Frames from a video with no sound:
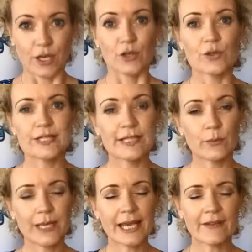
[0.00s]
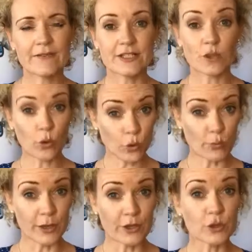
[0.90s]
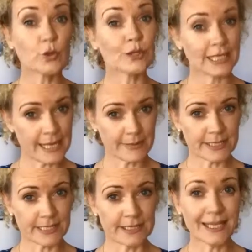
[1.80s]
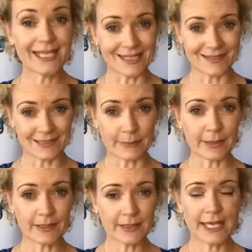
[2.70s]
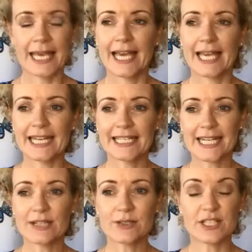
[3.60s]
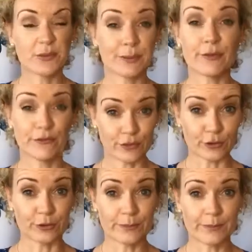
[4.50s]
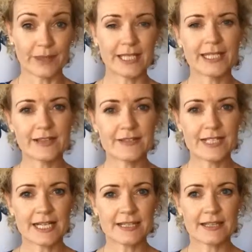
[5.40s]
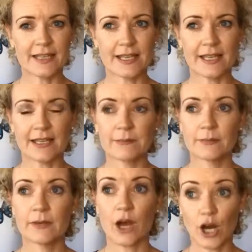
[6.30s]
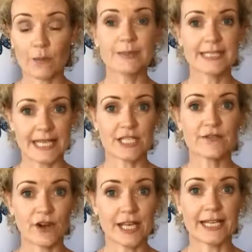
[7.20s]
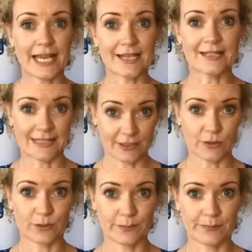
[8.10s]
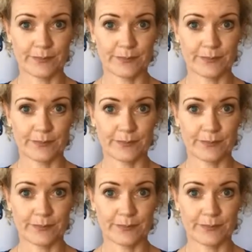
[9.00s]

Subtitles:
You see, we have this hormone called leptin in our stomach, and it tells us when we're full. It gives us the I'm satisfied now signal.